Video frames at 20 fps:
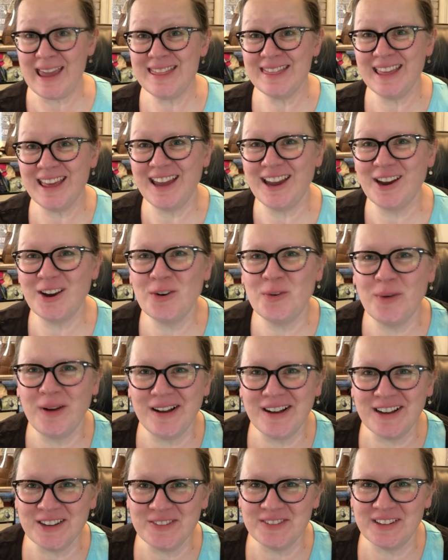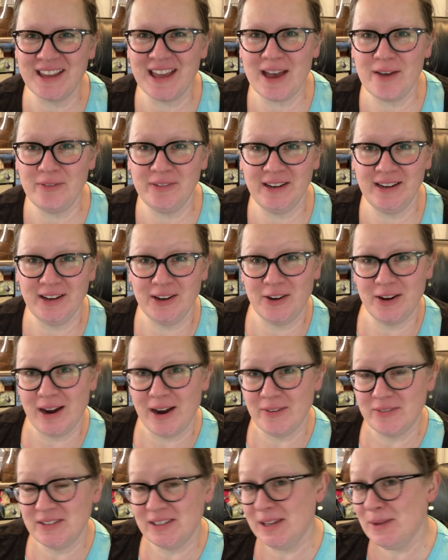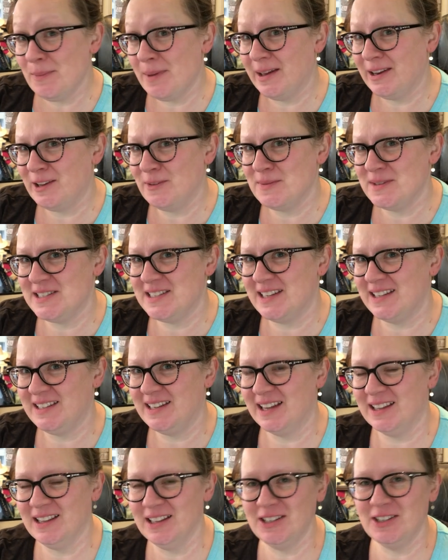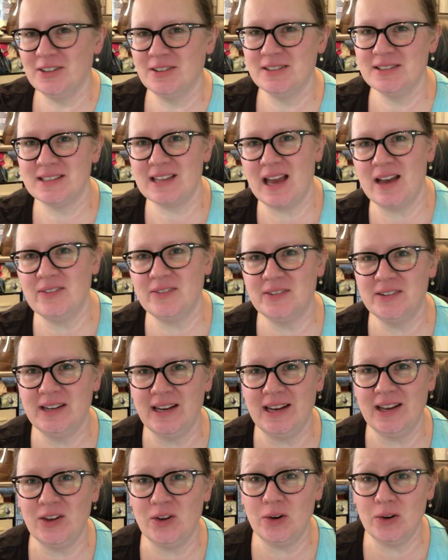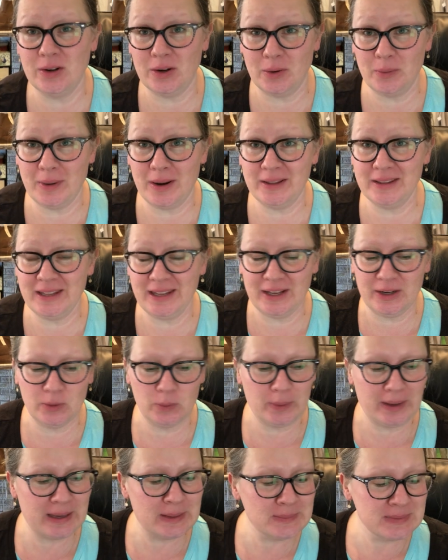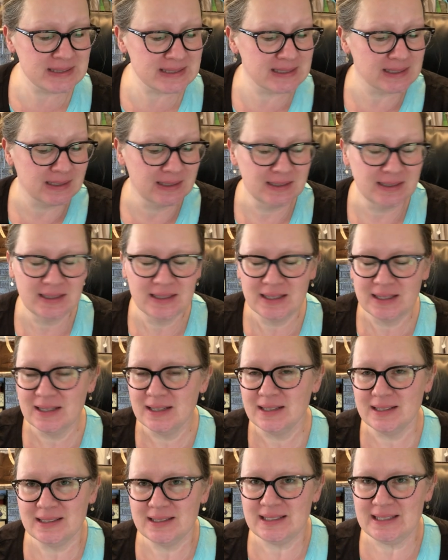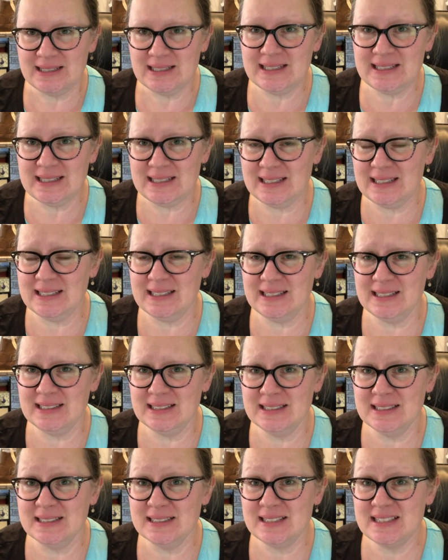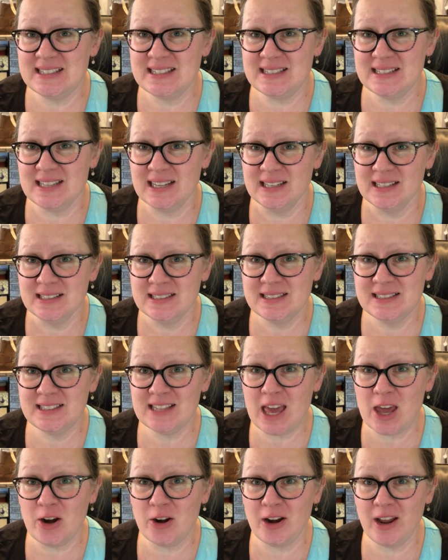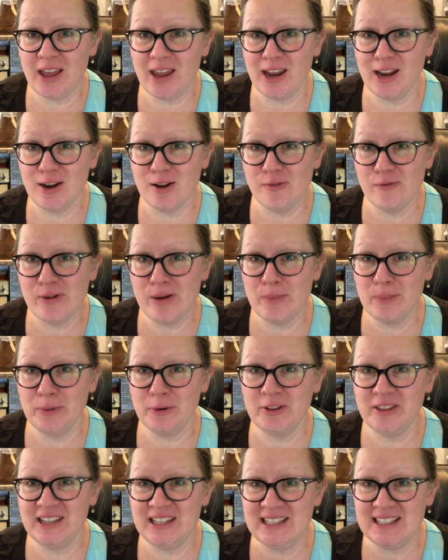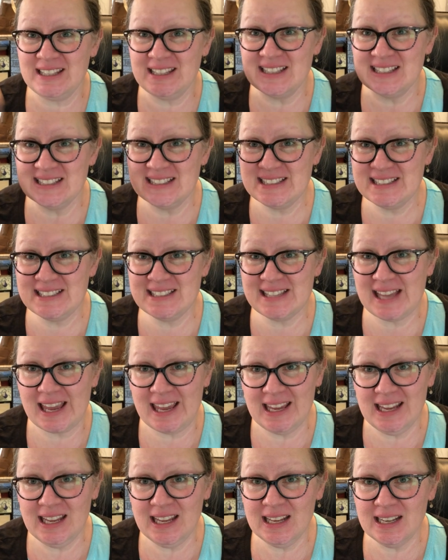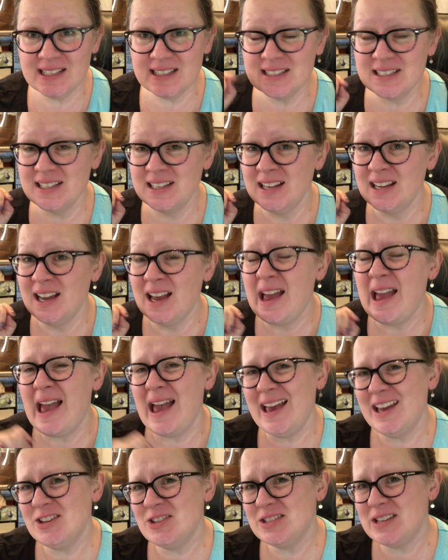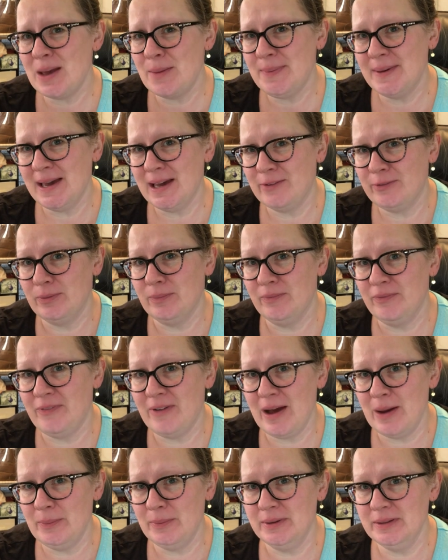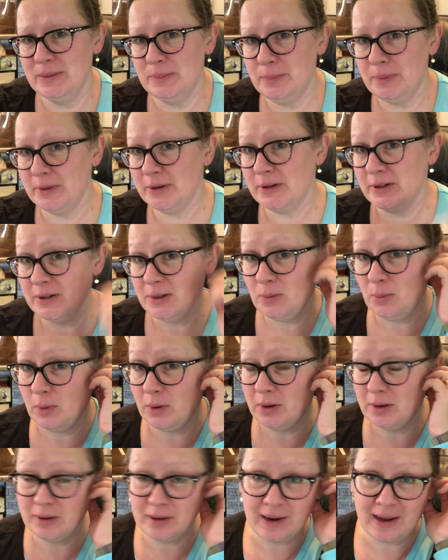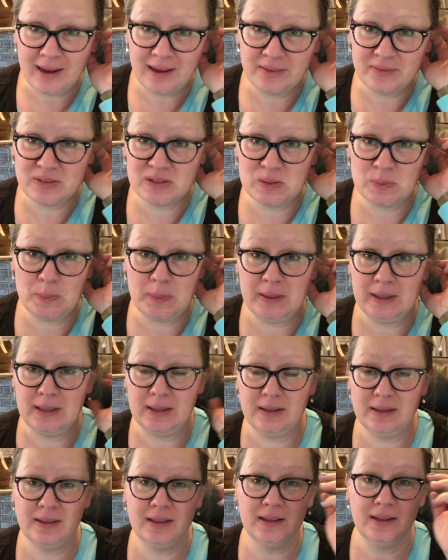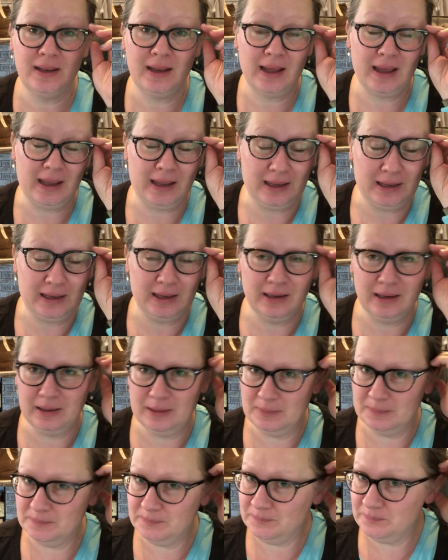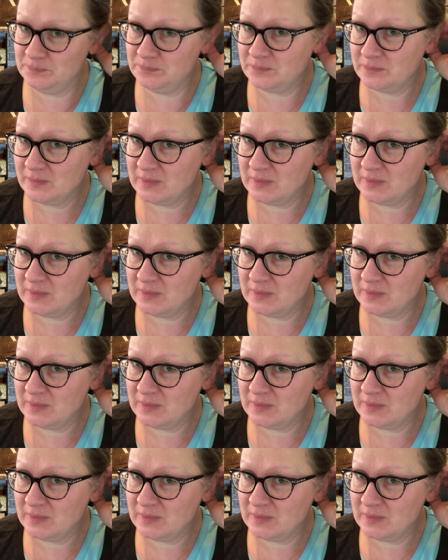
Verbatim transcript: there. Welcome to Caffeinated Crafting. My name is Daniela, known as Caffeinated Gert around the interwebs. It is Saturday, November the 2nd. I just got back from Fiber in the Borough, where I've spent the day um,